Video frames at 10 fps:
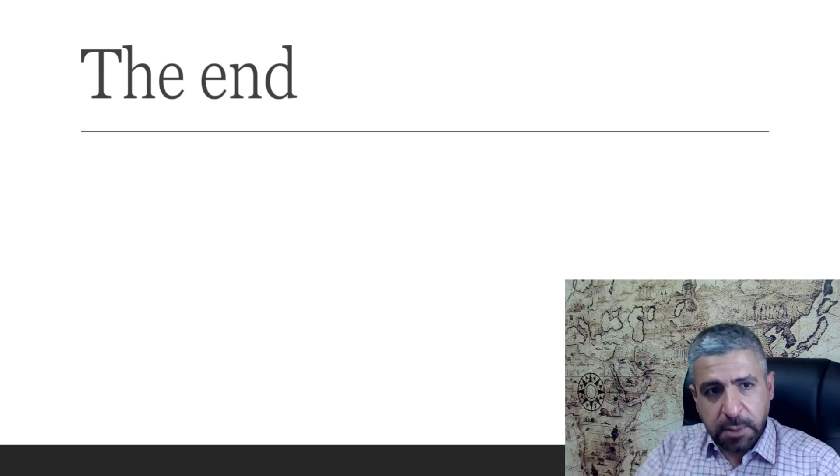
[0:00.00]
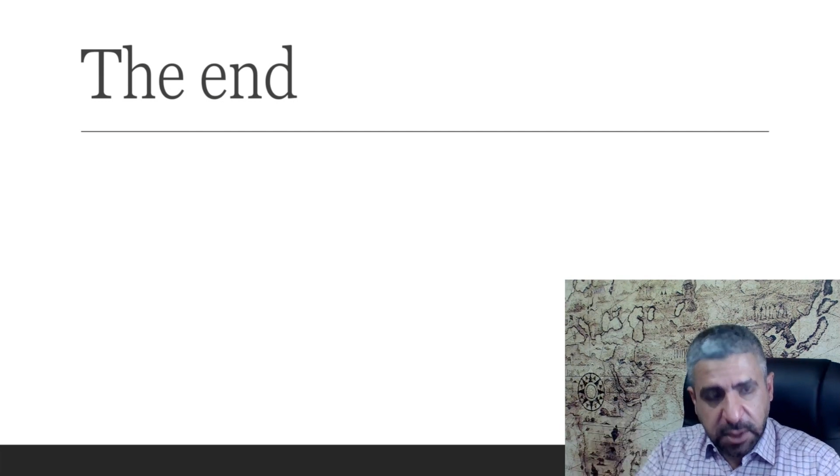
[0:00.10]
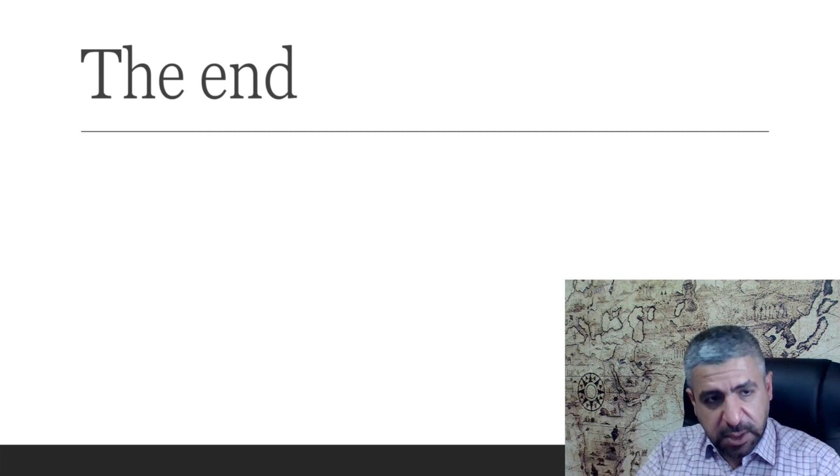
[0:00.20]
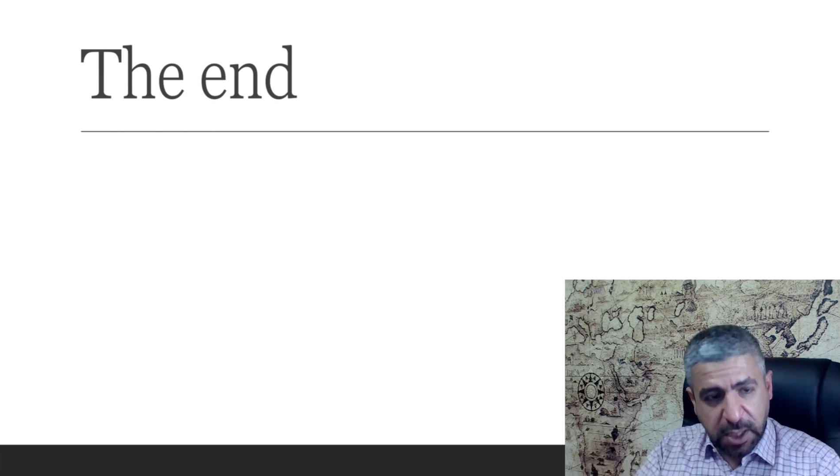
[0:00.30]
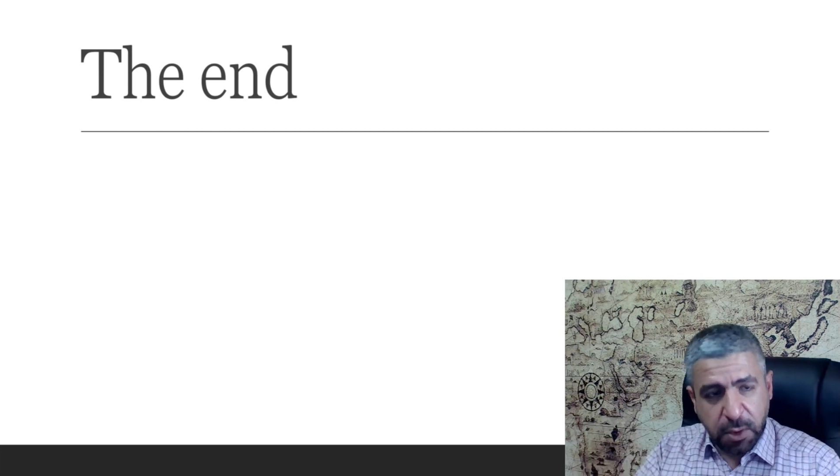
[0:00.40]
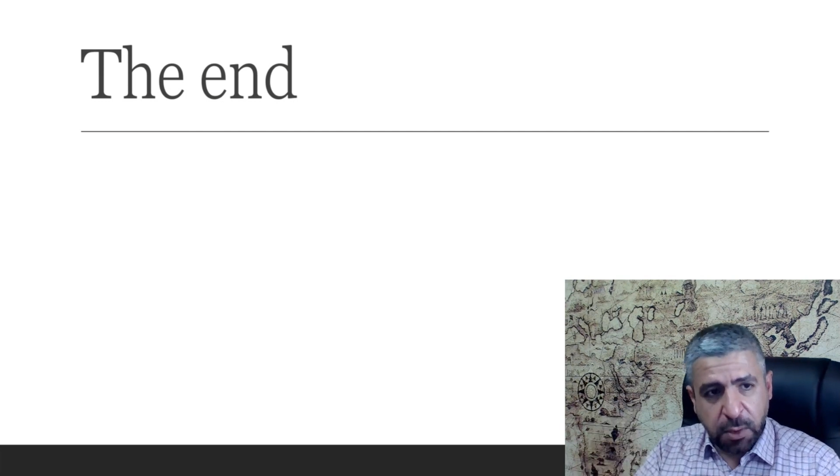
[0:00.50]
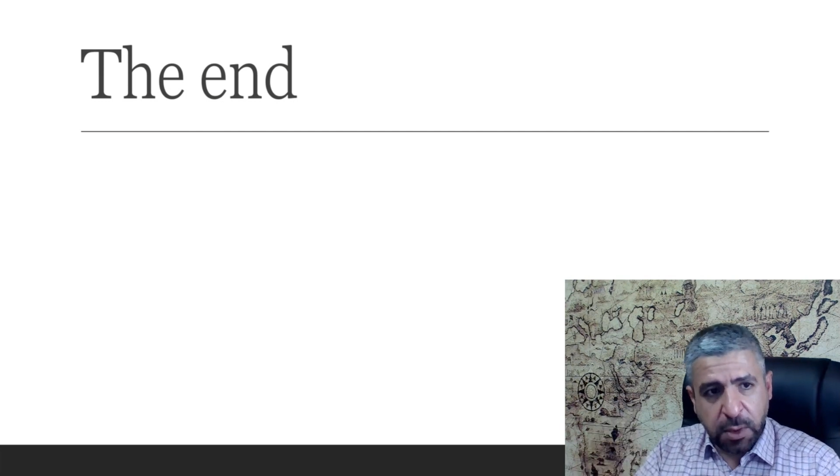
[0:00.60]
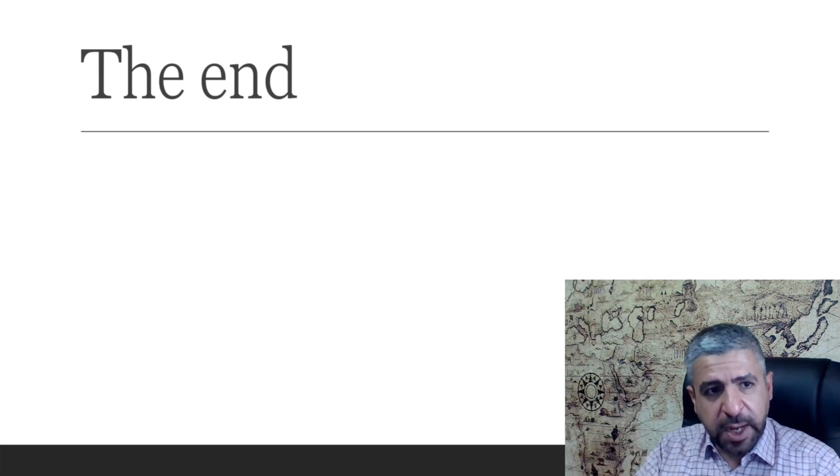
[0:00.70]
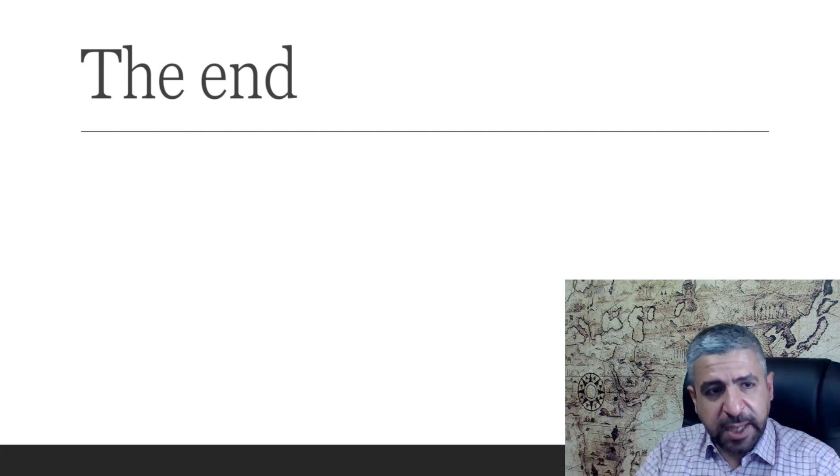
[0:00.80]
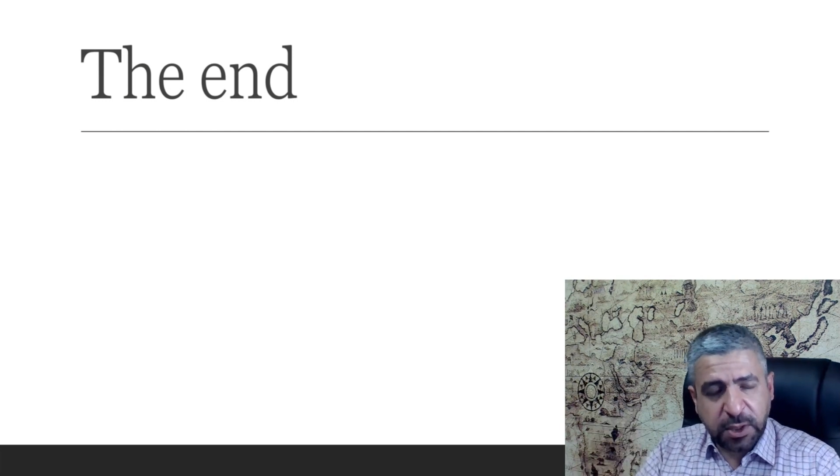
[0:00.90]
you
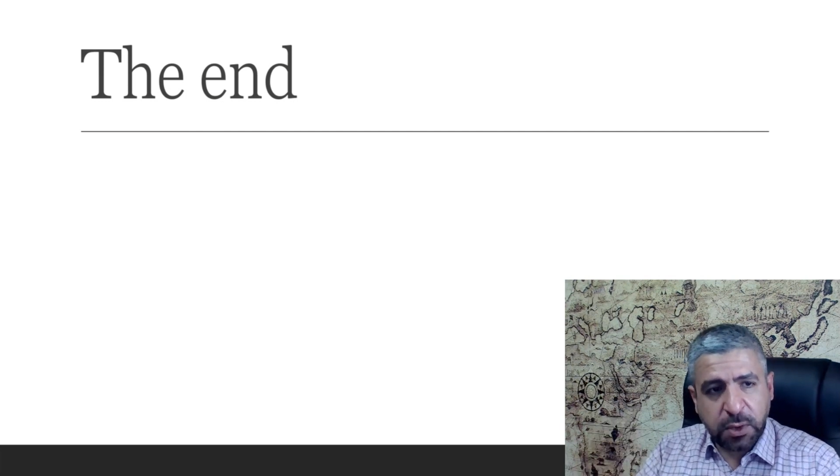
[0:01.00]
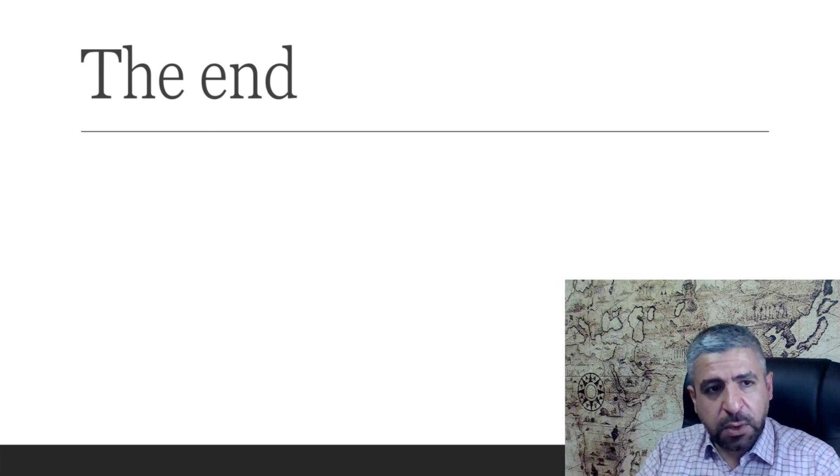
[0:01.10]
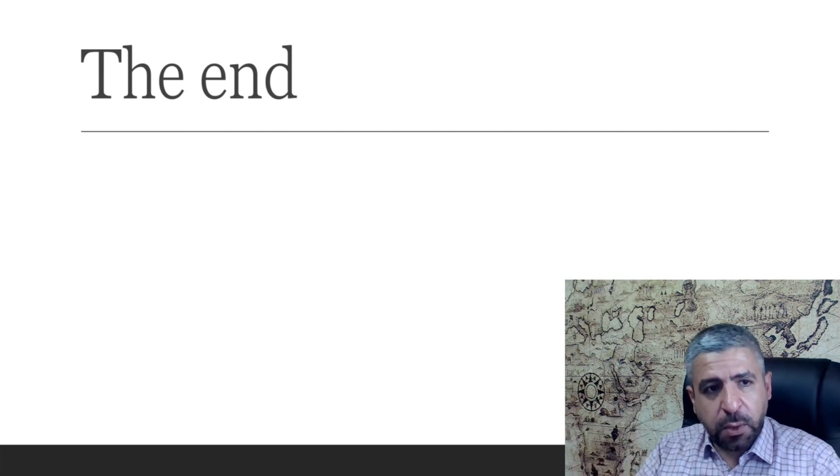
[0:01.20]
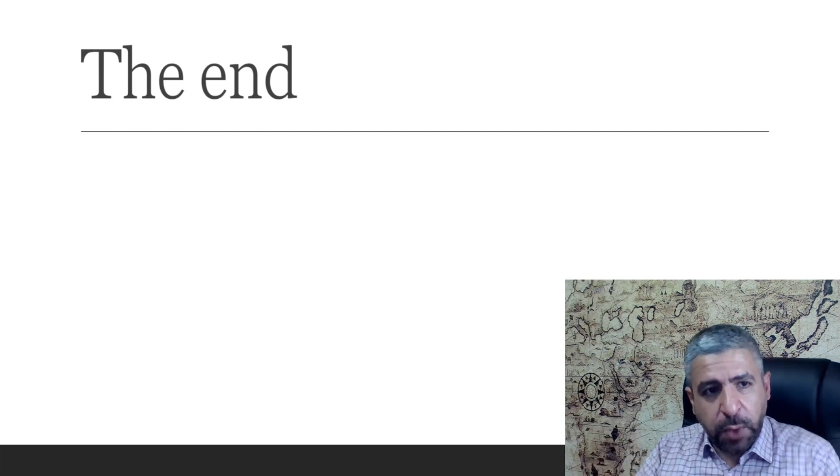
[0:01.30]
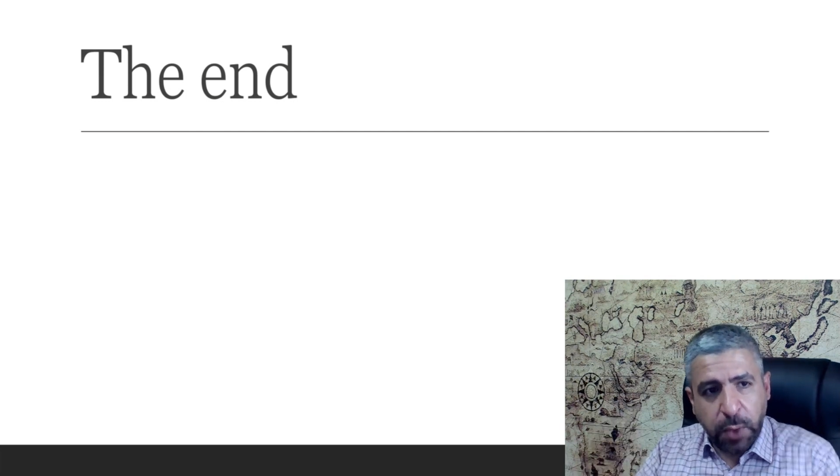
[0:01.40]
next week,